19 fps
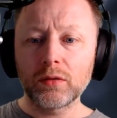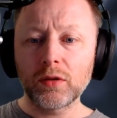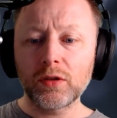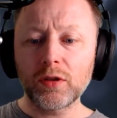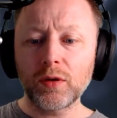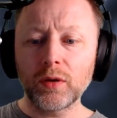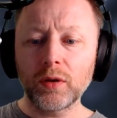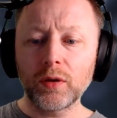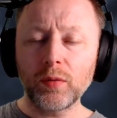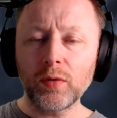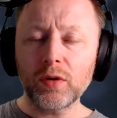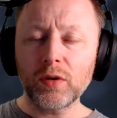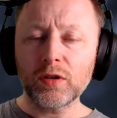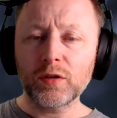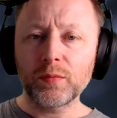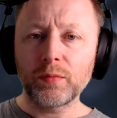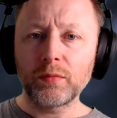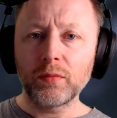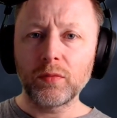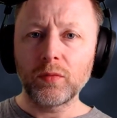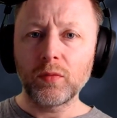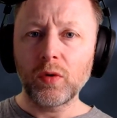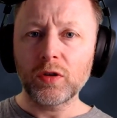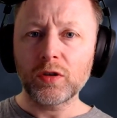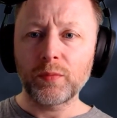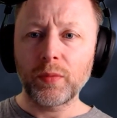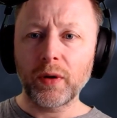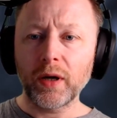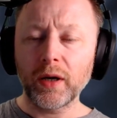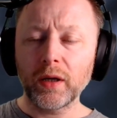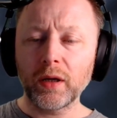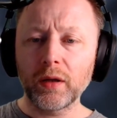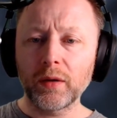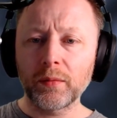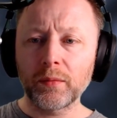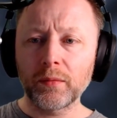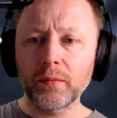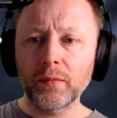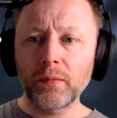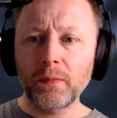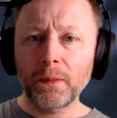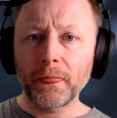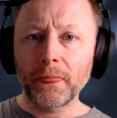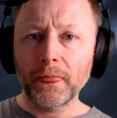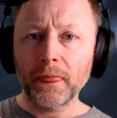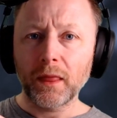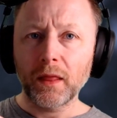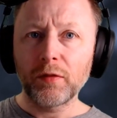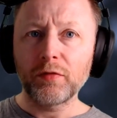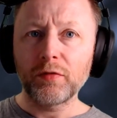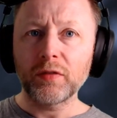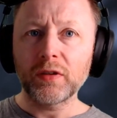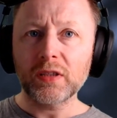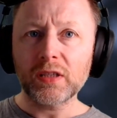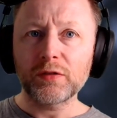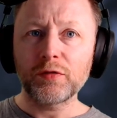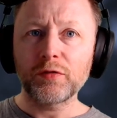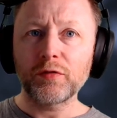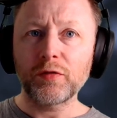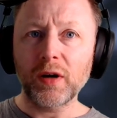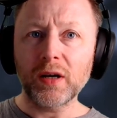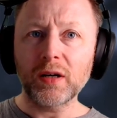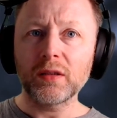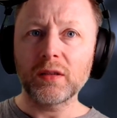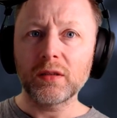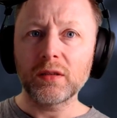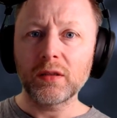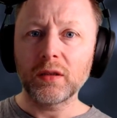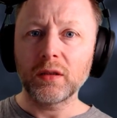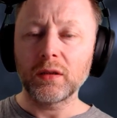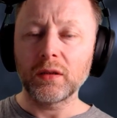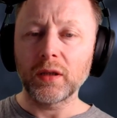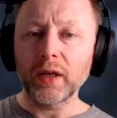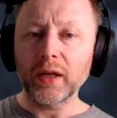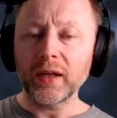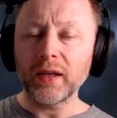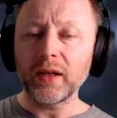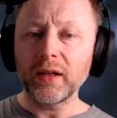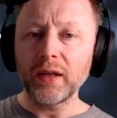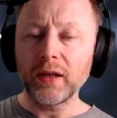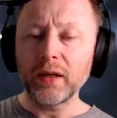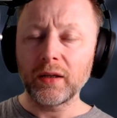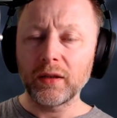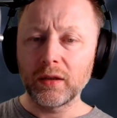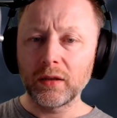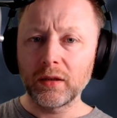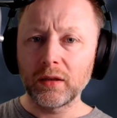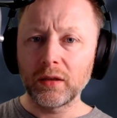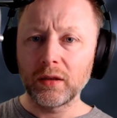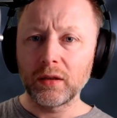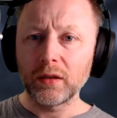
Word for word: So as he, he walks walks by, there's this fart lingering there.